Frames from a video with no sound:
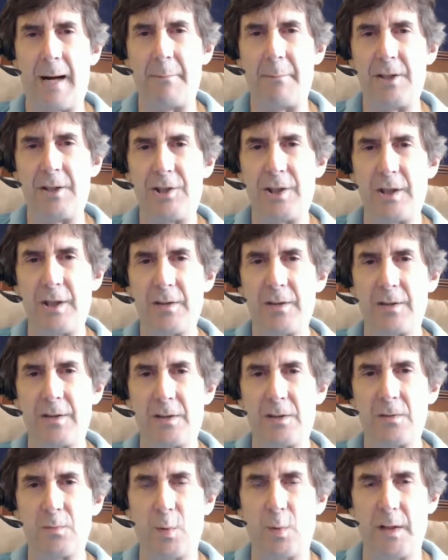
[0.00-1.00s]
Bobby
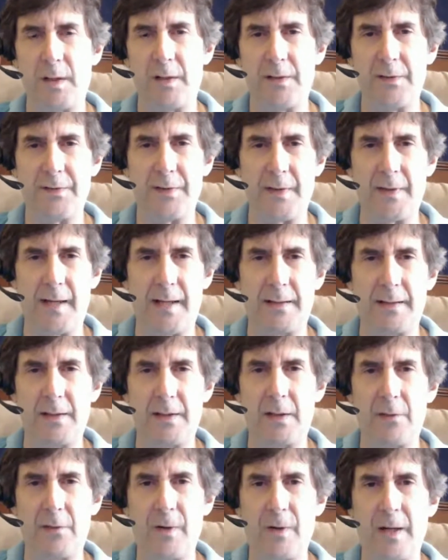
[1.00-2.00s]
Jindal was,
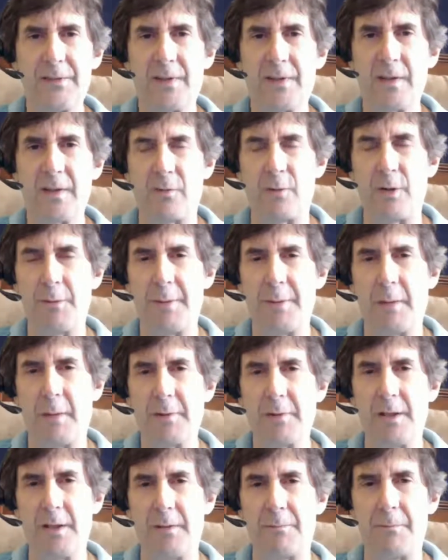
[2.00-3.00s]
and the rest of the
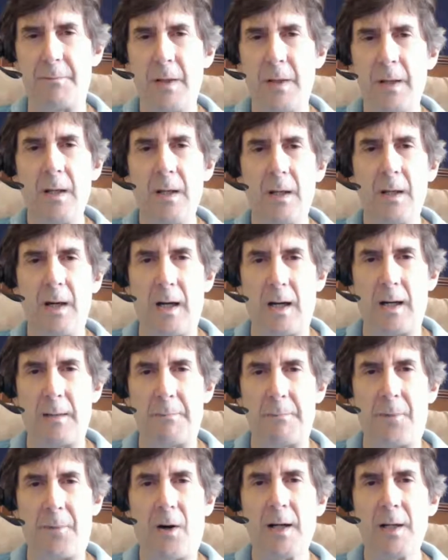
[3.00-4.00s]
Republican
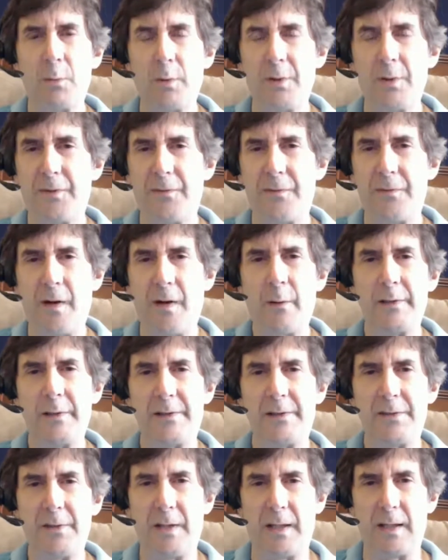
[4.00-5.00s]
Party was
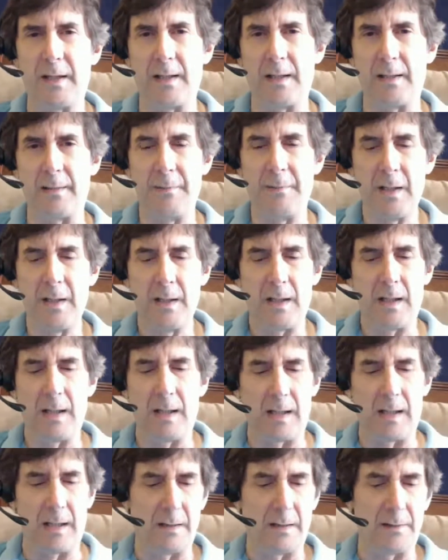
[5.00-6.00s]
very
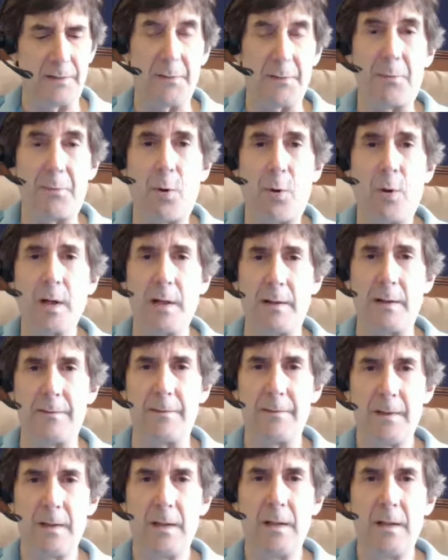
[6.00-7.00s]
supportive
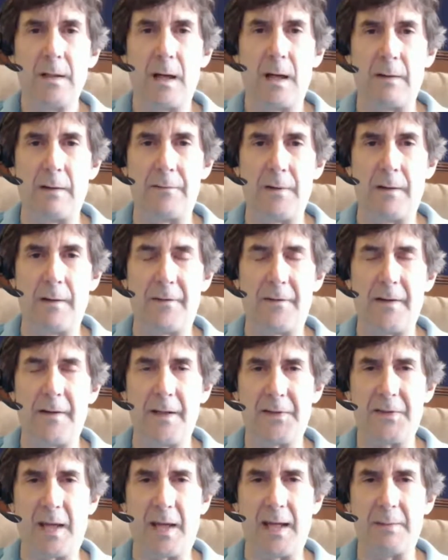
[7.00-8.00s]
of
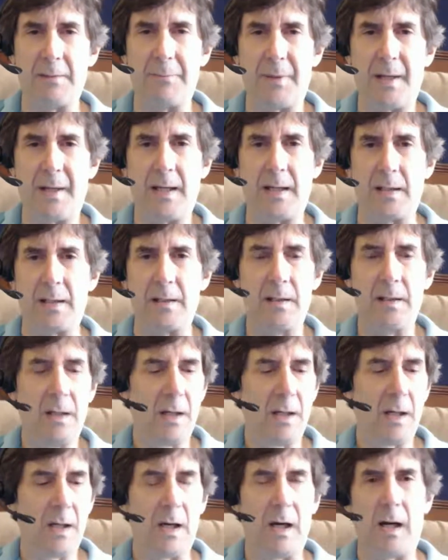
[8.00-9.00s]
his campaign,
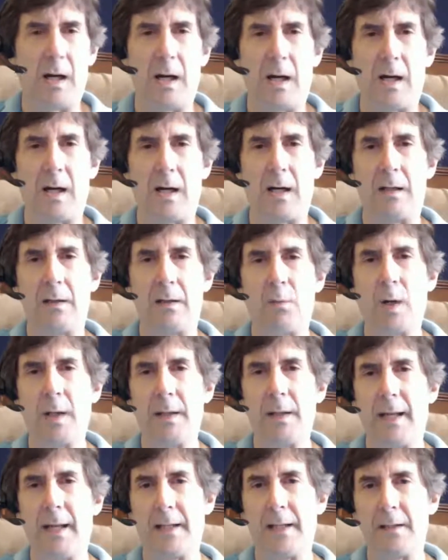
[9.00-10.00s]
the
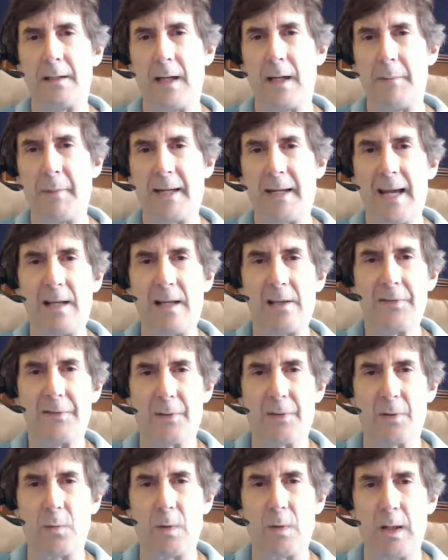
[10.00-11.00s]
one that
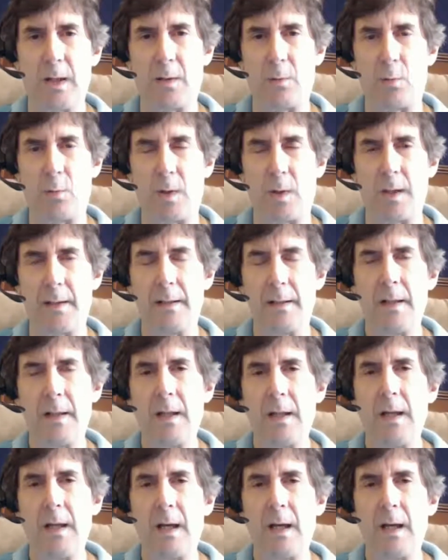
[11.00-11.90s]
McAllister won.